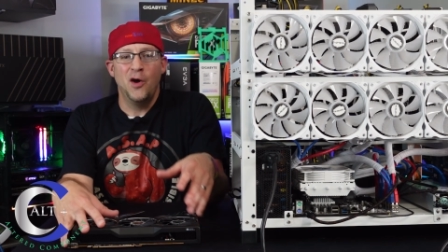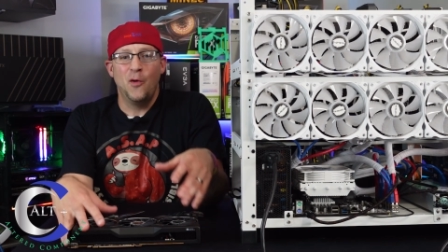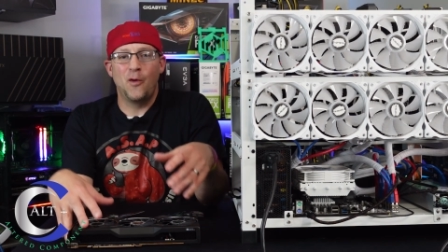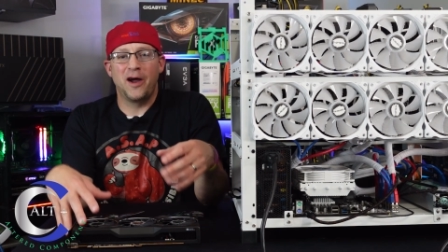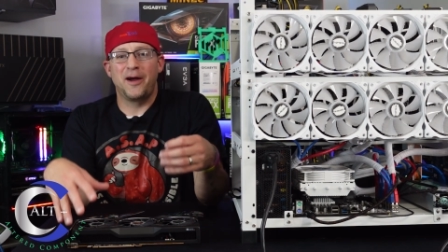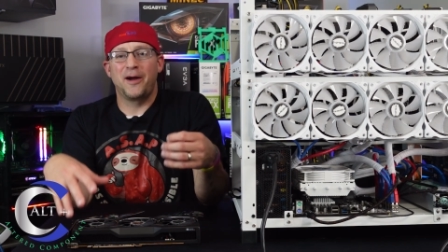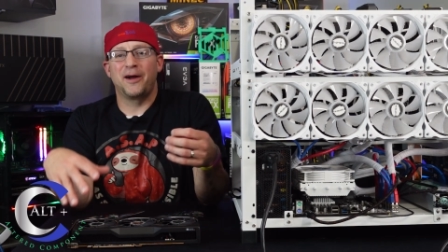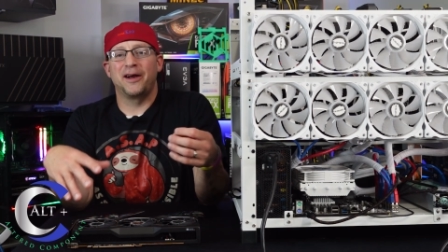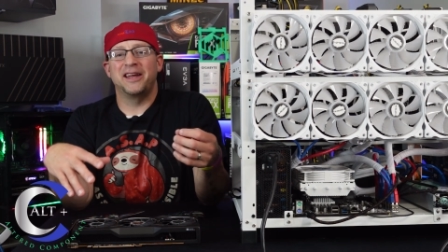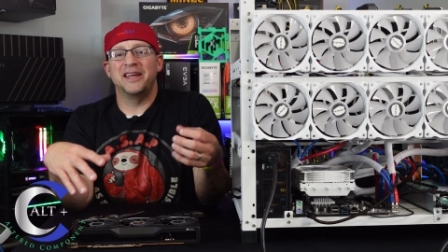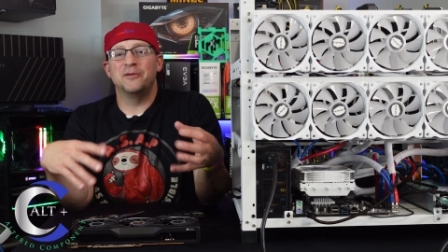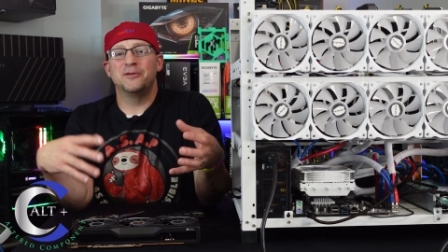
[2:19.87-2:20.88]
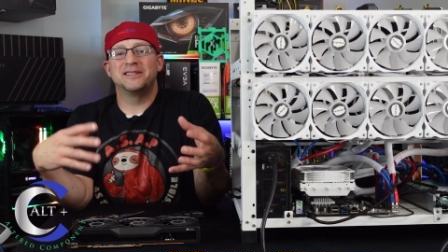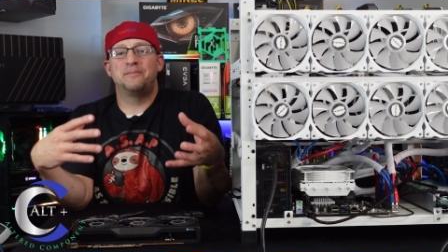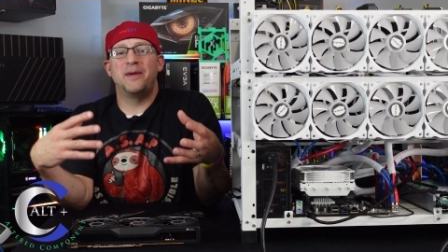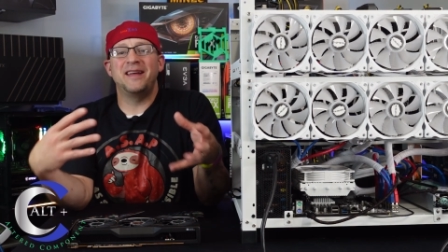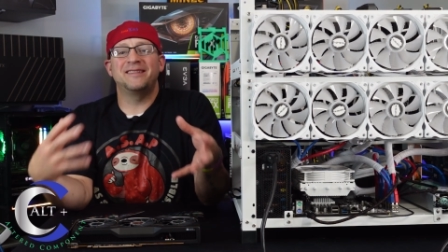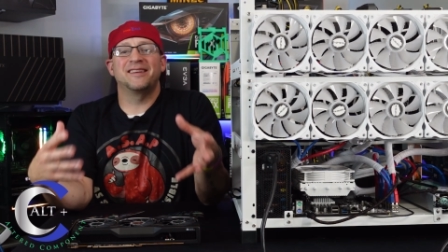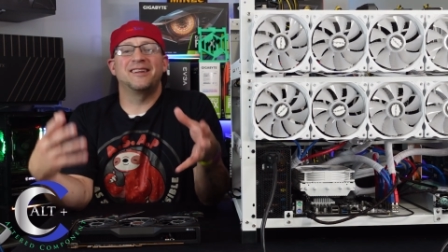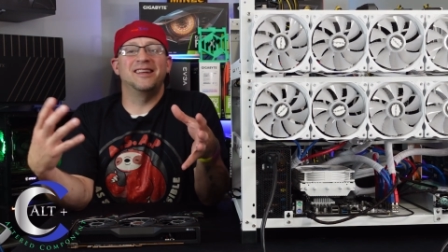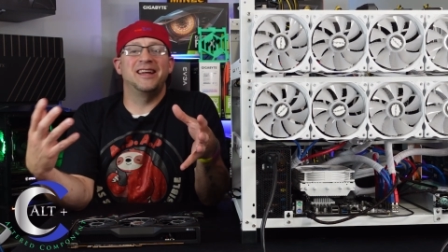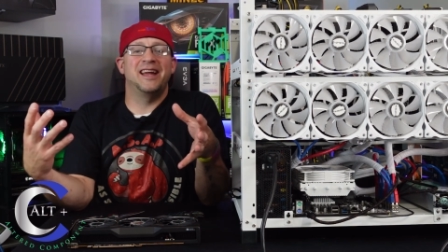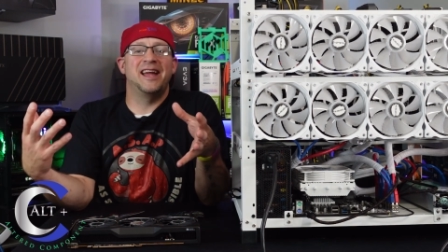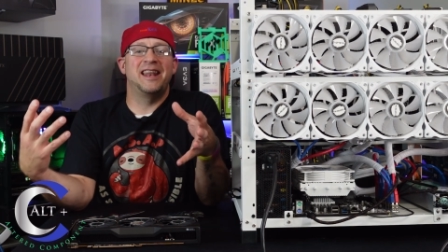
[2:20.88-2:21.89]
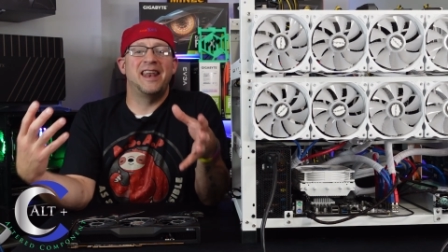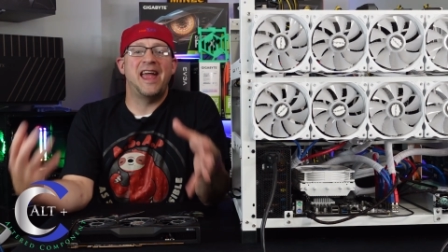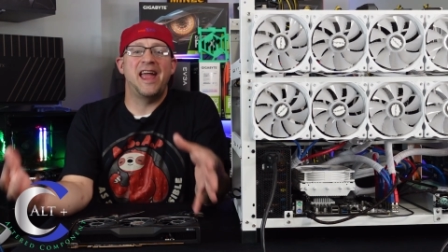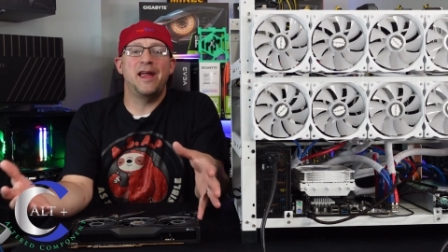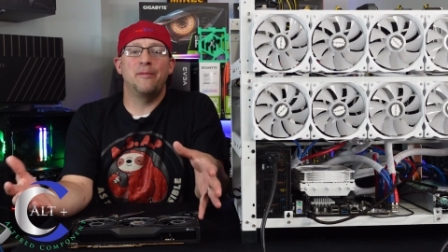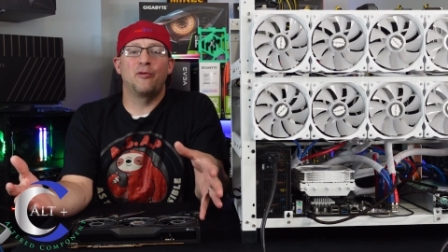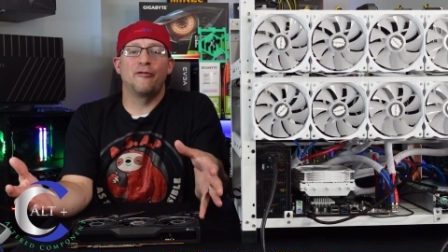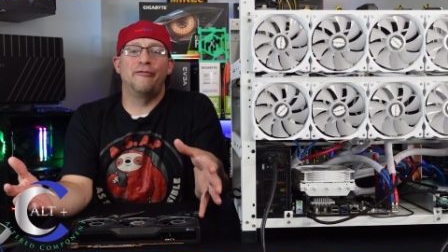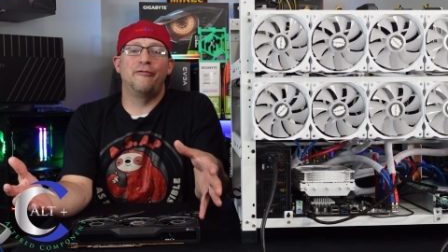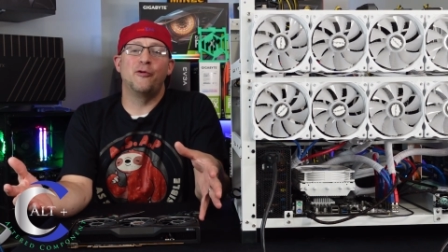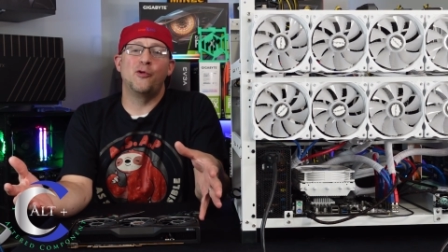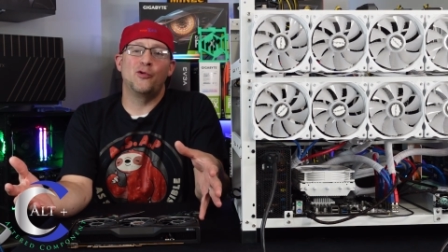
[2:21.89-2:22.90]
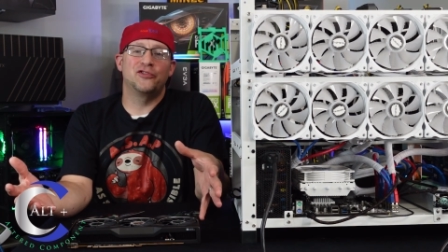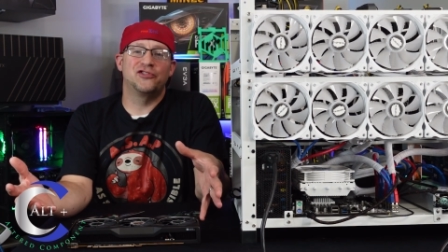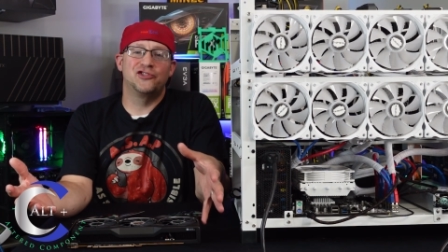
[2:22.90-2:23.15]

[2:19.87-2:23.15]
where it was basically an April Fool's